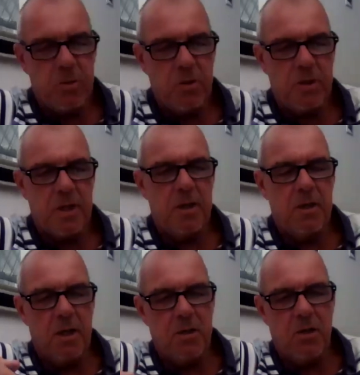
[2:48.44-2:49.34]
the board then,
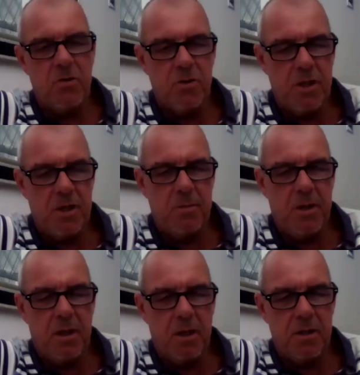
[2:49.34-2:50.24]
and not just in the
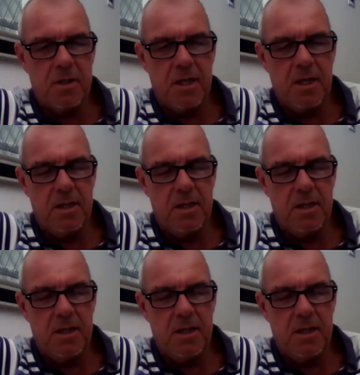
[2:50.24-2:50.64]
Midlands,